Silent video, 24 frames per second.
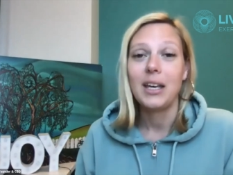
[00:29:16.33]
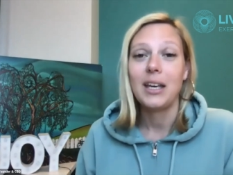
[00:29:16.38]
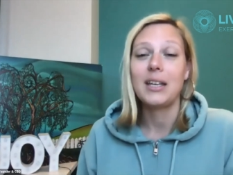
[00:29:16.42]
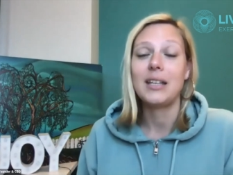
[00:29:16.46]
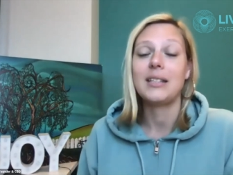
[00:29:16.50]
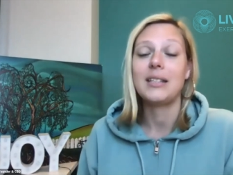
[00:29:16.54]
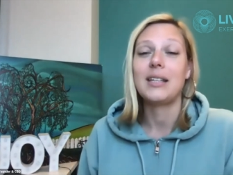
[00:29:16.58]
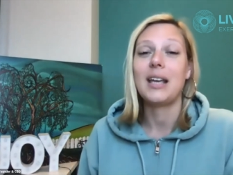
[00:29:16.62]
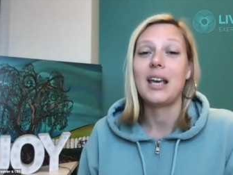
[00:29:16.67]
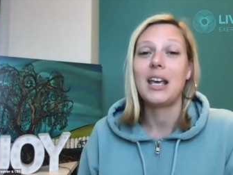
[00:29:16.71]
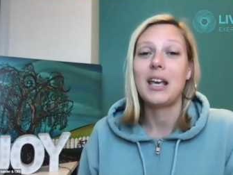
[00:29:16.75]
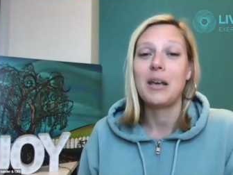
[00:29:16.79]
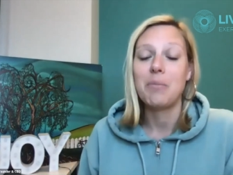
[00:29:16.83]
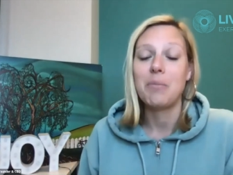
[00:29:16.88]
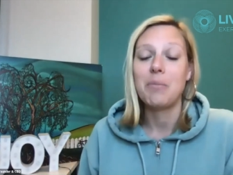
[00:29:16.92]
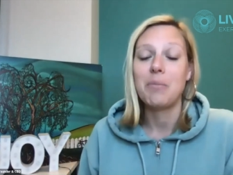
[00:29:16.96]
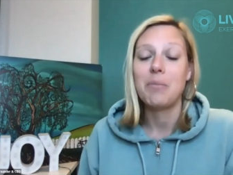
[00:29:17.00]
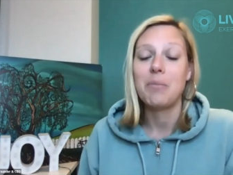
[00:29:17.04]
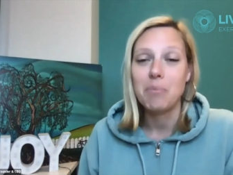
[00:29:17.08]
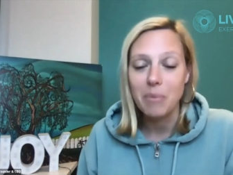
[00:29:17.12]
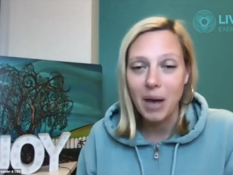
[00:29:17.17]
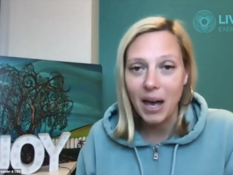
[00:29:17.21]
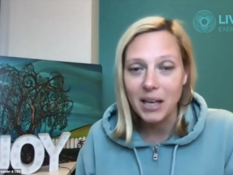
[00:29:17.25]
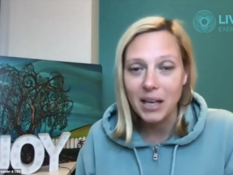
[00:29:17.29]
is a
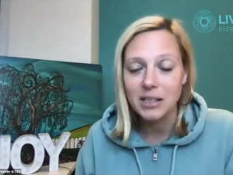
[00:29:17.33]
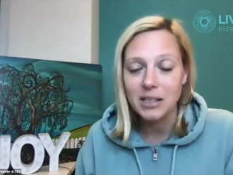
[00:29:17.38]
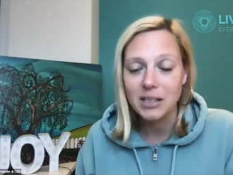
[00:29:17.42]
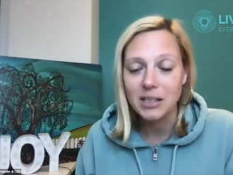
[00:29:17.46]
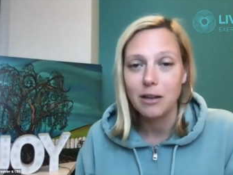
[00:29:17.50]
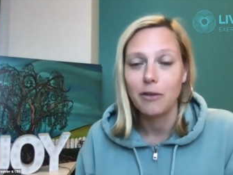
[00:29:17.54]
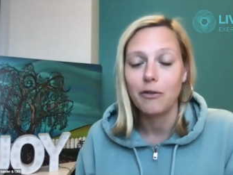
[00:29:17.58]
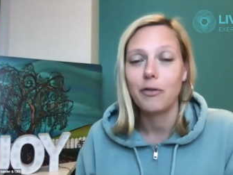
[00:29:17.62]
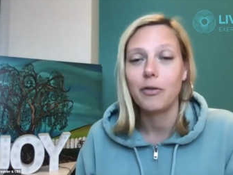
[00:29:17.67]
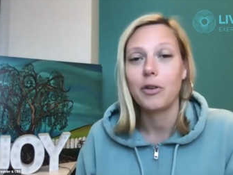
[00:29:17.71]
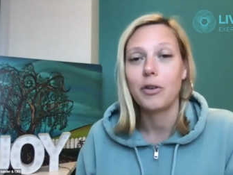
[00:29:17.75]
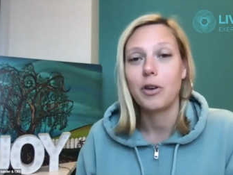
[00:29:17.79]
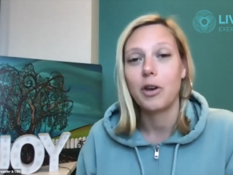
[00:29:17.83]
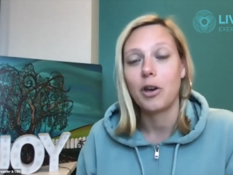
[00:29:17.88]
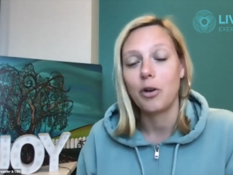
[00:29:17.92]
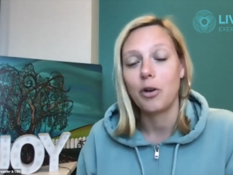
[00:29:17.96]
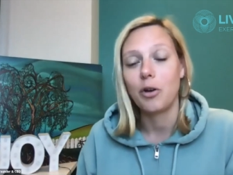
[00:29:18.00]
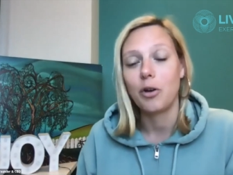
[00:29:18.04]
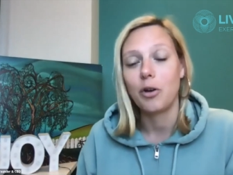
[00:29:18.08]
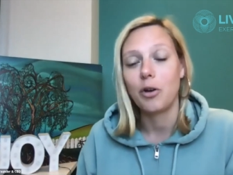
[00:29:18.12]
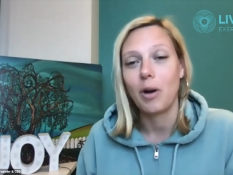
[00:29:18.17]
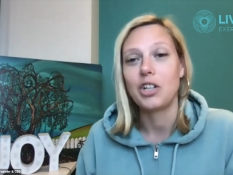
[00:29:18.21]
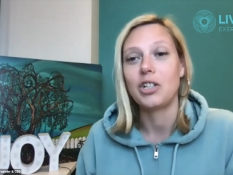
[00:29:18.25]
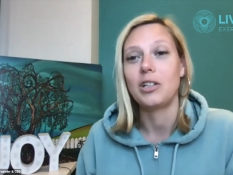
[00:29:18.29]
massive
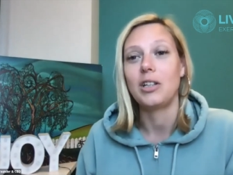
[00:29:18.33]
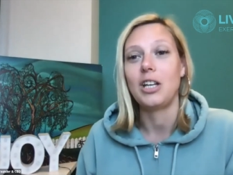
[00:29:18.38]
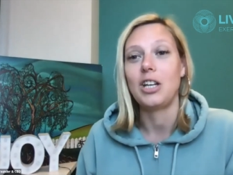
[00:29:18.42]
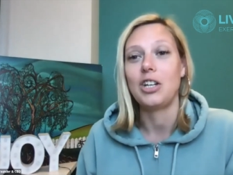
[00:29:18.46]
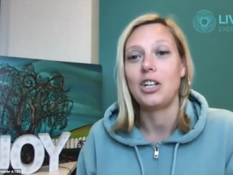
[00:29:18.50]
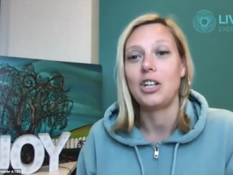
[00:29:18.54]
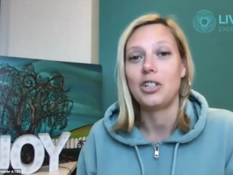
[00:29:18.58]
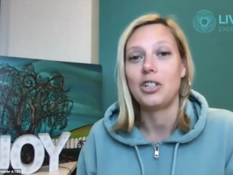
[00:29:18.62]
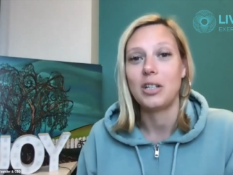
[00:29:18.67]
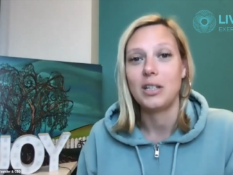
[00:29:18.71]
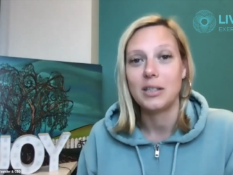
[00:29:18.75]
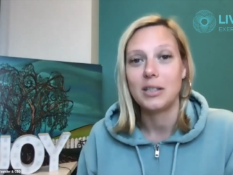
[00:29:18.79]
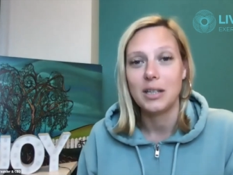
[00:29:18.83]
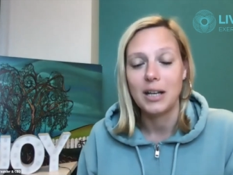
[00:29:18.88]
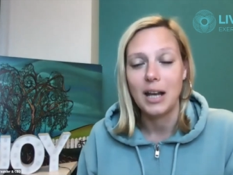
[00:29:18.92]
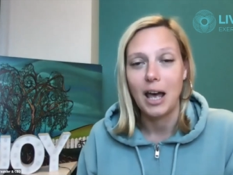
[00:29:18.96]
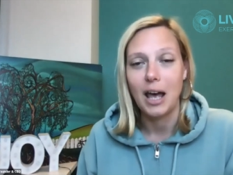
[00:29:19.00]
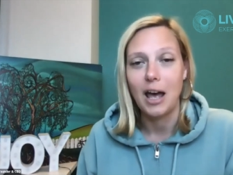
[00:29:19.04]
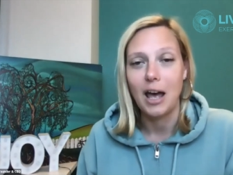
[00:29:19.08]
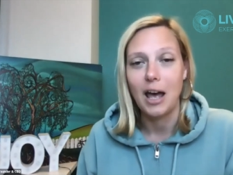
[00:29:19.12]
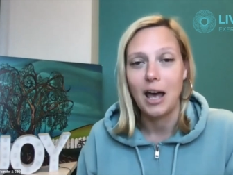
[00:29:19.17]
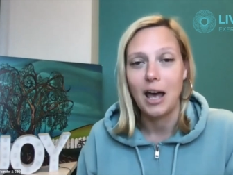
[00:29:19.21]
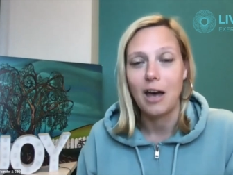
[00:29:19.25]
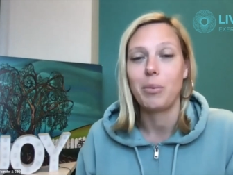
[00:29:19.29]
congratulations
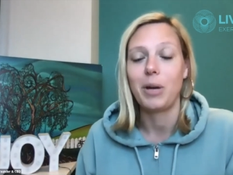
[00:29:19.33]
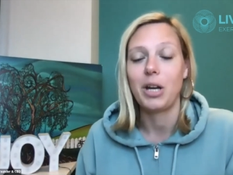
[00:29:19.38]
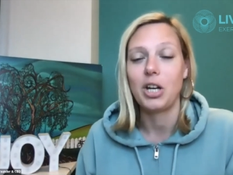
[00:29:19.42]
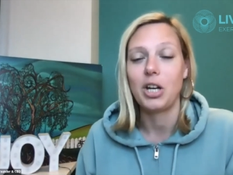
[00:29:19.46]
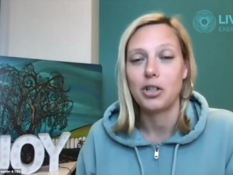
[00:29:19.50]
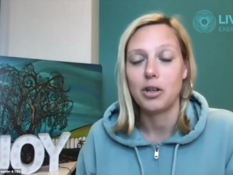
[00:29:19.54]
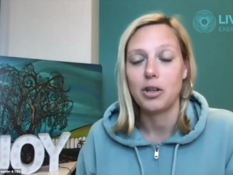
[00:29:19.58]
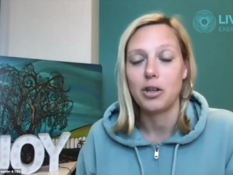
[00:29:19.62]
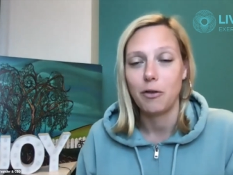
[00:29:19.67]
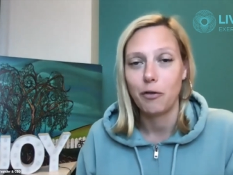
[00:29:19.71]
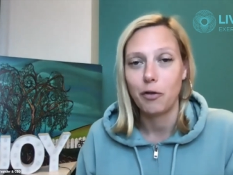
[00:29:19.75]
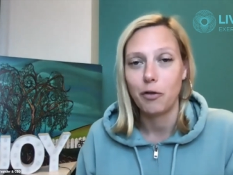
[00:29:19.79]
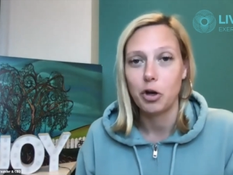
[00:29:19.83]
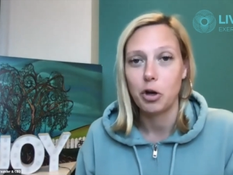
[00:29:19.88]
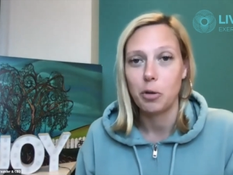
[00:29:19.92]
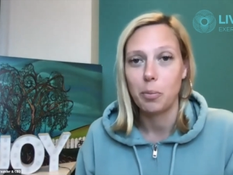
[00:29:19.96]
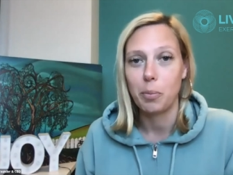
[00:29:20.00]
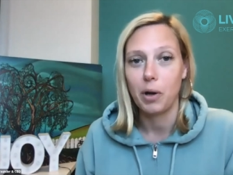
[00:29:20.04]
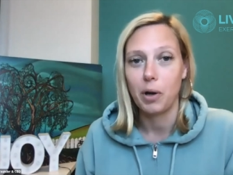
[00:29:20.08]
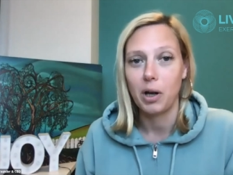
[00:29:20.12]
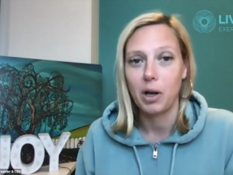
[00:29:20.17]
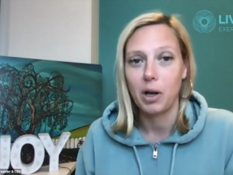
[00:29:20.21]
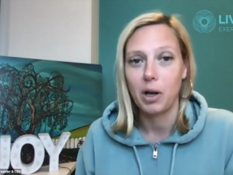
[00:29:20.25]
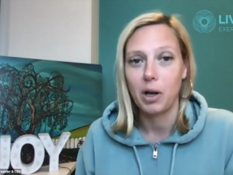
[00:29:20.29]
and affirmation for
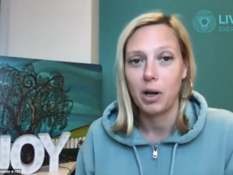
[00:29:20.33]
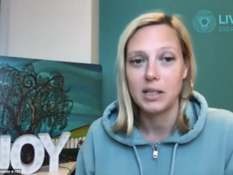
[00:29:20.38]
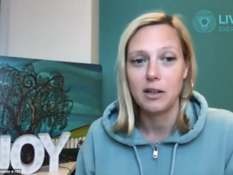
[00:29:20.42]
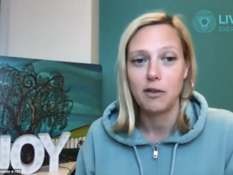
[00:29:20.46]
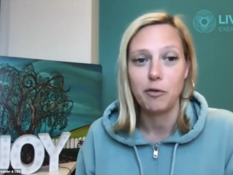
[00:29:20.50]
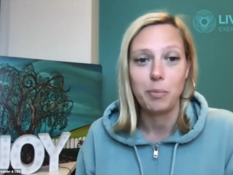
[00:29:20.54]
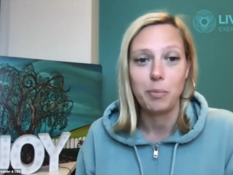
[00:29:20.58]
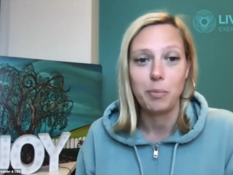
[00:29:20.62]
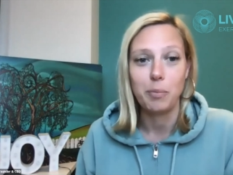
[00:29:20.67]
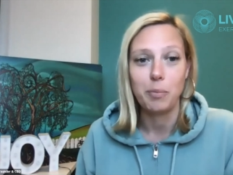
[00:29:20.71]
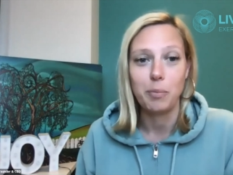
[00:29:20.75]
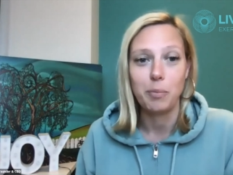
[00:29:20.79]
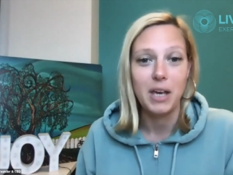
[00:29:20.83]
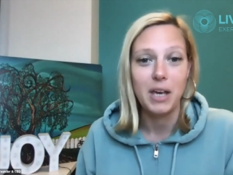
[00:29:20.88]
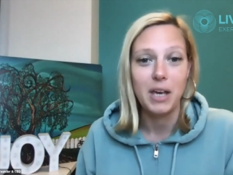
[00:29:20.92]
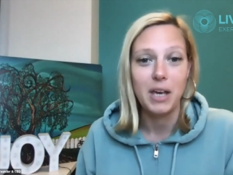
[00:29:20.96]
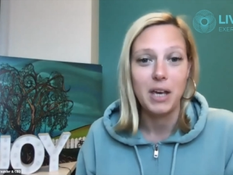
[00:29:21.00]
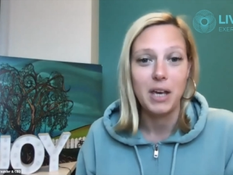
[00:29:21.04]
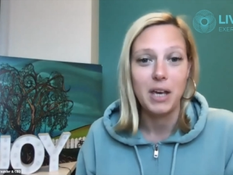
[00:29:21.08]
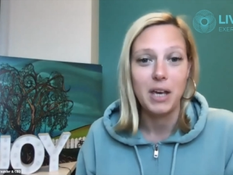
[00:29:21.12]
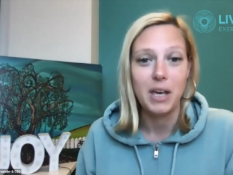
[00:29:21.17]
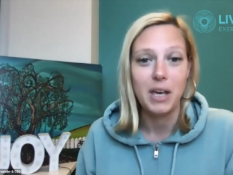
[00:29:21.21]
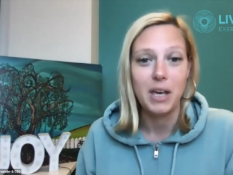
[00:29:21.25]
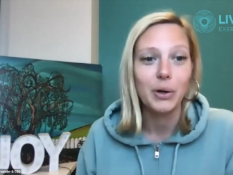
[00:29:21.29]
your positive
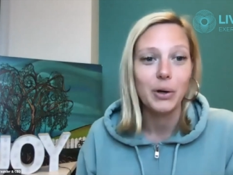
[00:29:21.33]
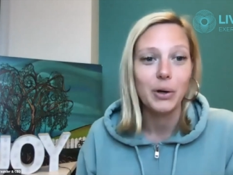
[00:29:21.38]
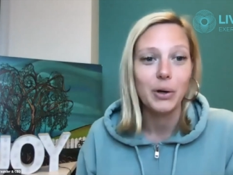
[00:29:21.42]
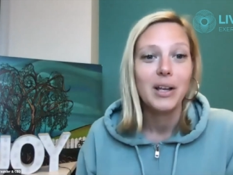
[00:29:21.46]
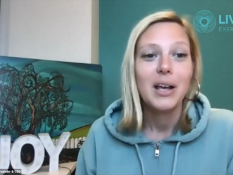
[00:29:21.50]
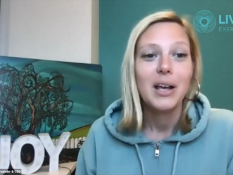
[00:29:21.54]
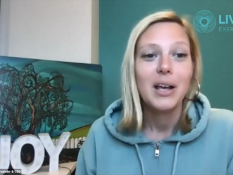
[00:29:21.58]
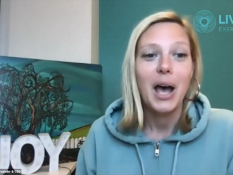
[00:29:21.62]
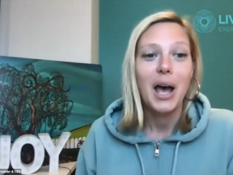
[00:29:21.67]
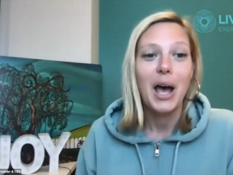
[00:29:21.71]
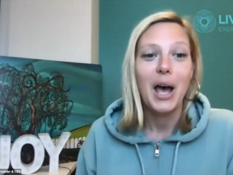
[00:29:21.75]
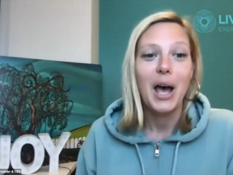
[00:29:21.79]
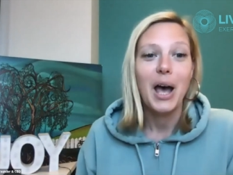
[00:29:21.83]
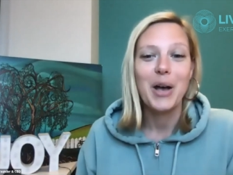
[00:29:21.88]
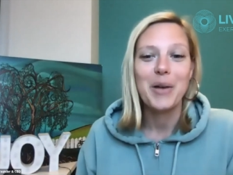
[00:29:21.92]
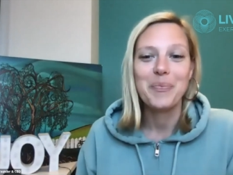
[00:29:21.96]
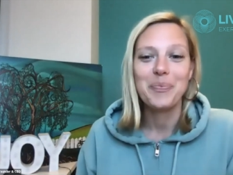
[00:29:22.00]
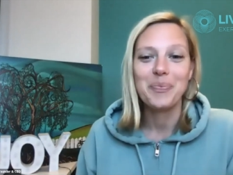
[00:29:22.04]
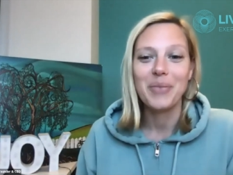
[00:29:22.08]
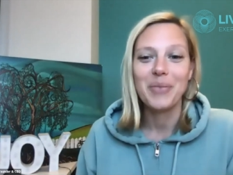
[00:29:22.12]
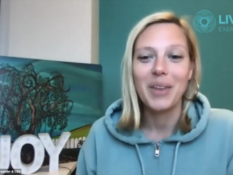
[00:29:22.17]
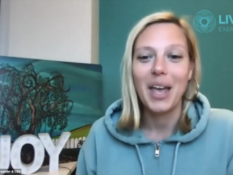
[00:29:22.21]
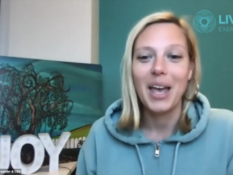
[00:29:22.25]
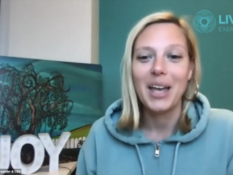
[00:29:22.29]
behavior.
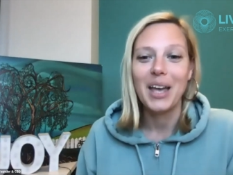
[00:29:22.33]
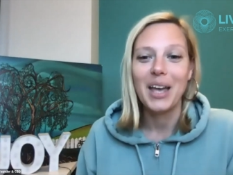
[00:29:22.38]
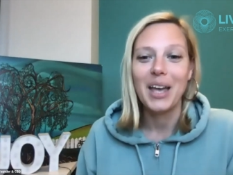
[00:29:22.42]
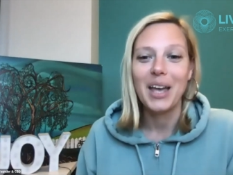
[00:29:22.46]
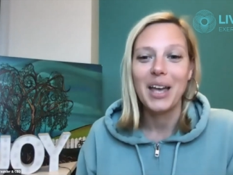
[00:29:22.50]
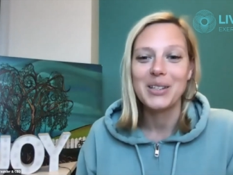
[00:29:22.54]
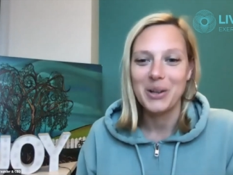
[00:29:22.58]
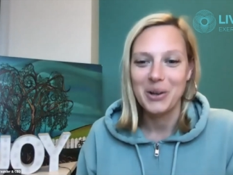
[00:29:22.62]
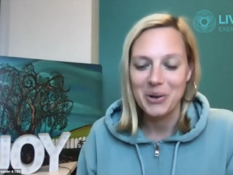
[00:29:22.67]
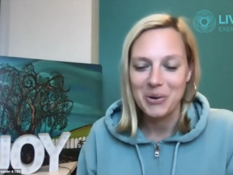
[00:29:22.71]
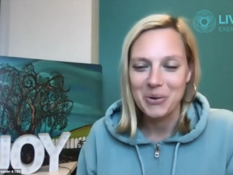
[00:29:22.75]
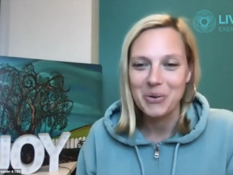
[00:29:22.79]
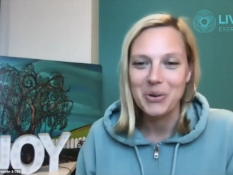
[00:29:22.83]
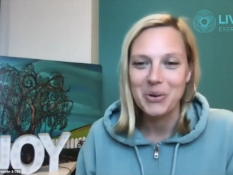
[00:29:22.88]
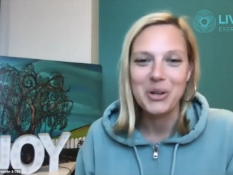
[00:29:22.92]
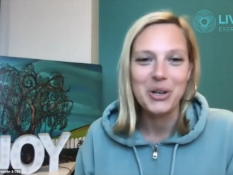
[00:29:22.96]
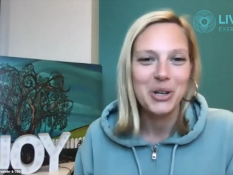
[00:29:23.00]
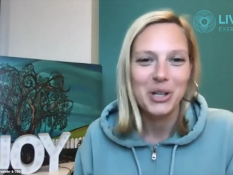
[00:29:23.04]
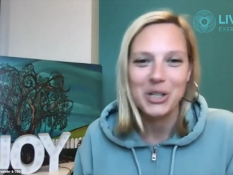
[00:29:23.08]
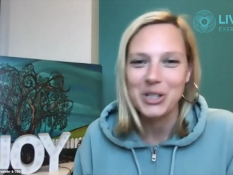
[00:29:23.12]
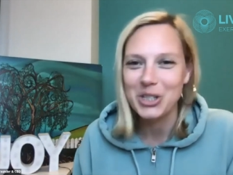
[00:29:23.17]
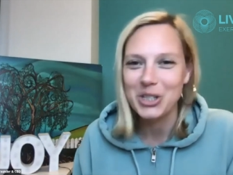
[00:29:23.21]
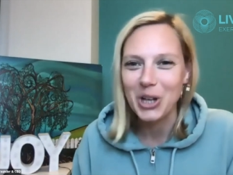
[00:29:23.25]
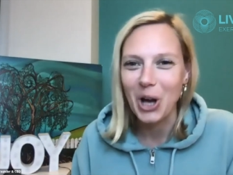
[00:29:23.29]
And so
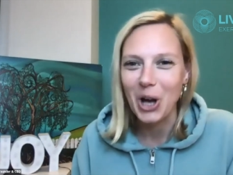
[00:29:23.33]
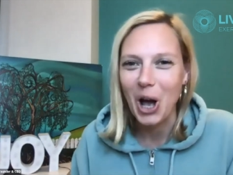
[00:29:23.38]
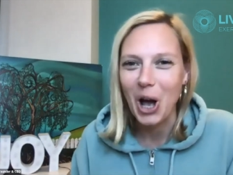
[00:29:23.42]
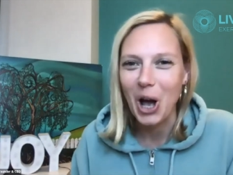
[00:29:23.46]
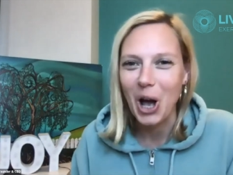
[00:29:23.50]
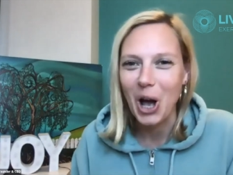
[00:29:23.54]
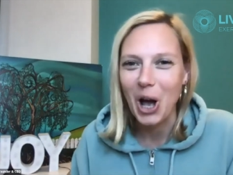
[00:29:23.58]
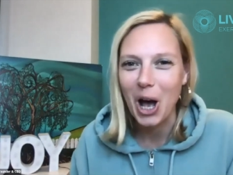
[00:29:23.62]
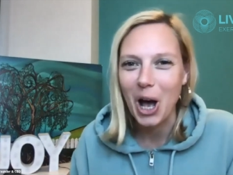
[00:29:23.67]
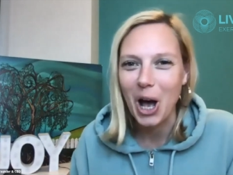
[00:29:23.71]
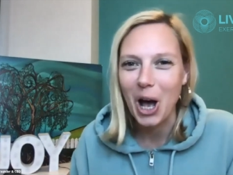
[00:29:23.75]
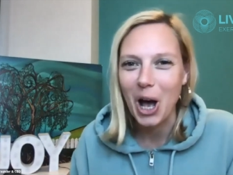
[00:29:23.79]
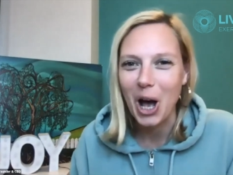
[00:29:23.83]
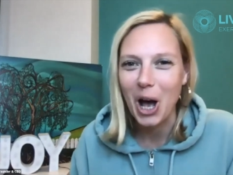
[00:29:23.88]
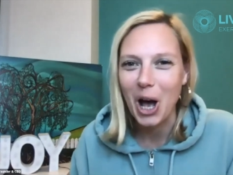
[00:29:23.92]
good job.